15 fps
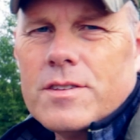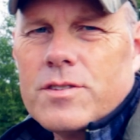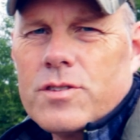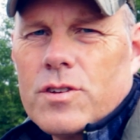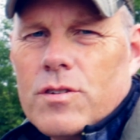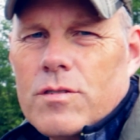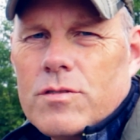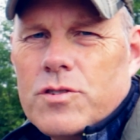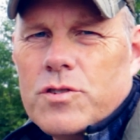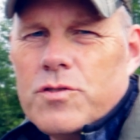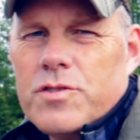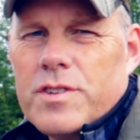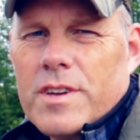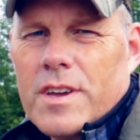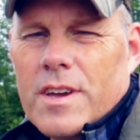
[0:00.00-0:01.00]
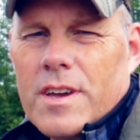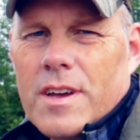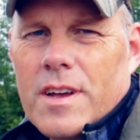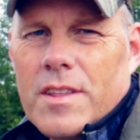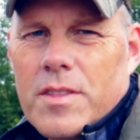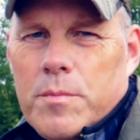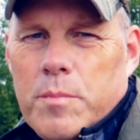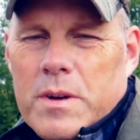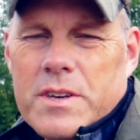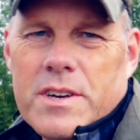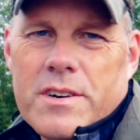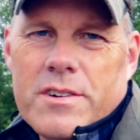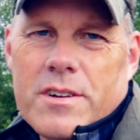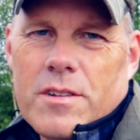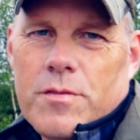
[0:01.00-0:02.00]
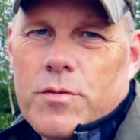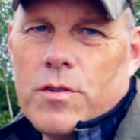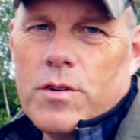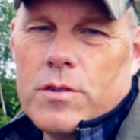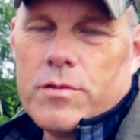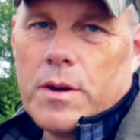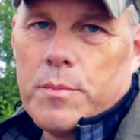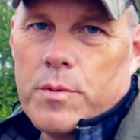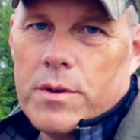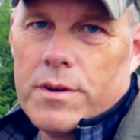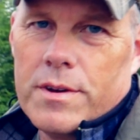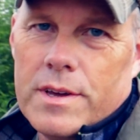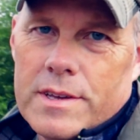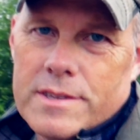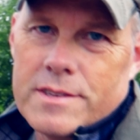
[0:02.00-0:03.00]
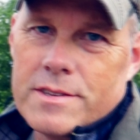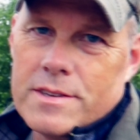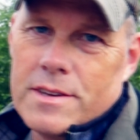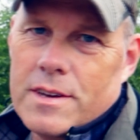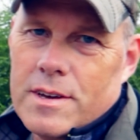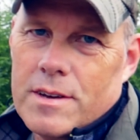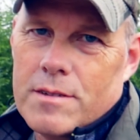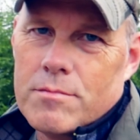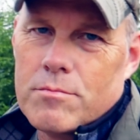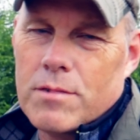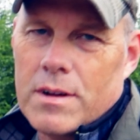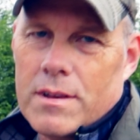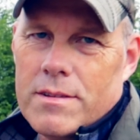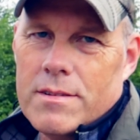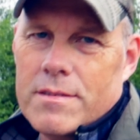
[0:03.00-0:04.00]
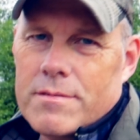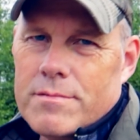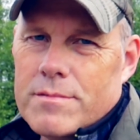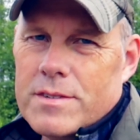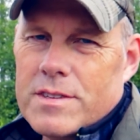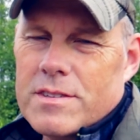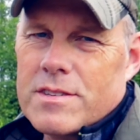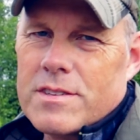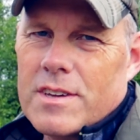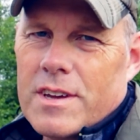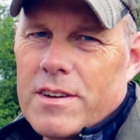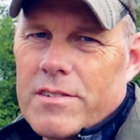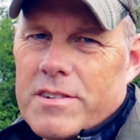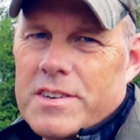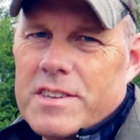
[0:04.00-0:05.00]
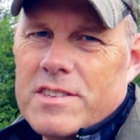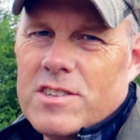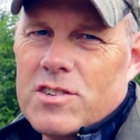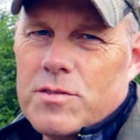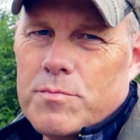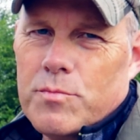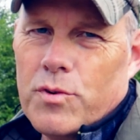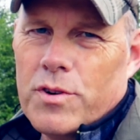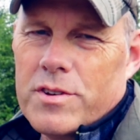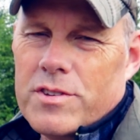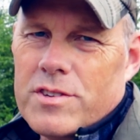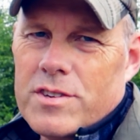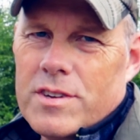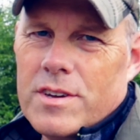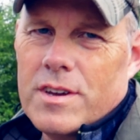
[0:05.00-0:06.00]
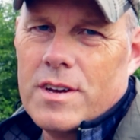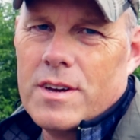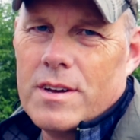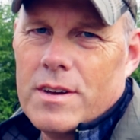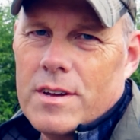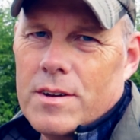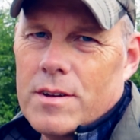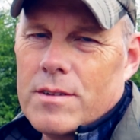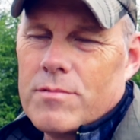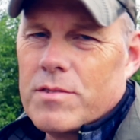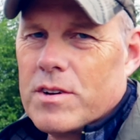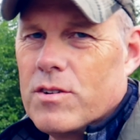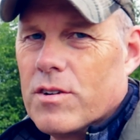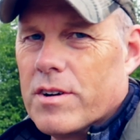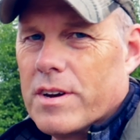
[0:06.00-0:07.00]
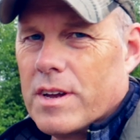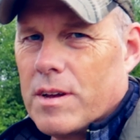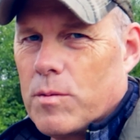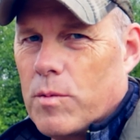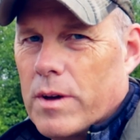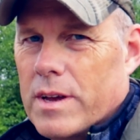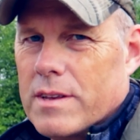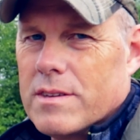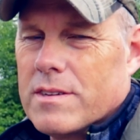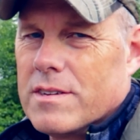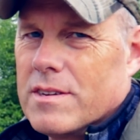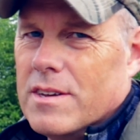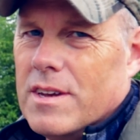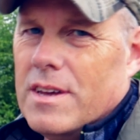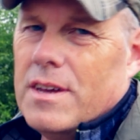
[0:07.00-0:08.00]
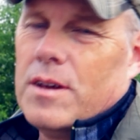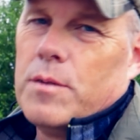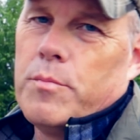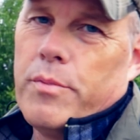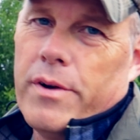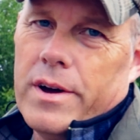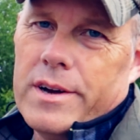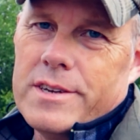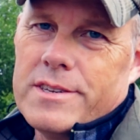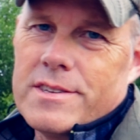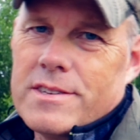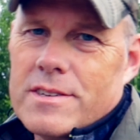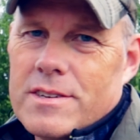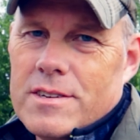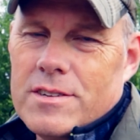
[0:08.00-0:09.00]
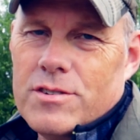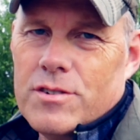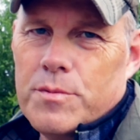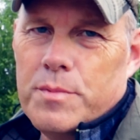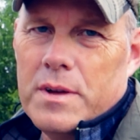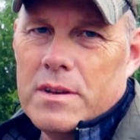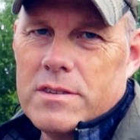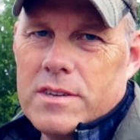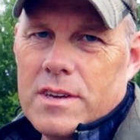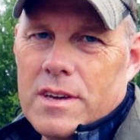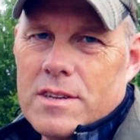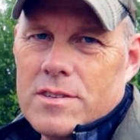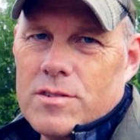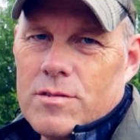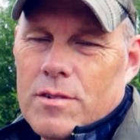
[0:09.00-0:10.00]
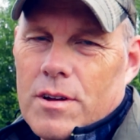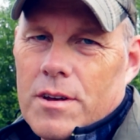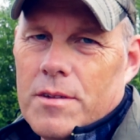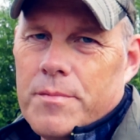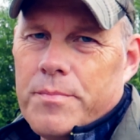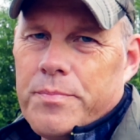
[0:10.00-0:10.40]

So choosing the material for a tripod is, well, it's kind of a decision point regarding weight, price, durability and so on.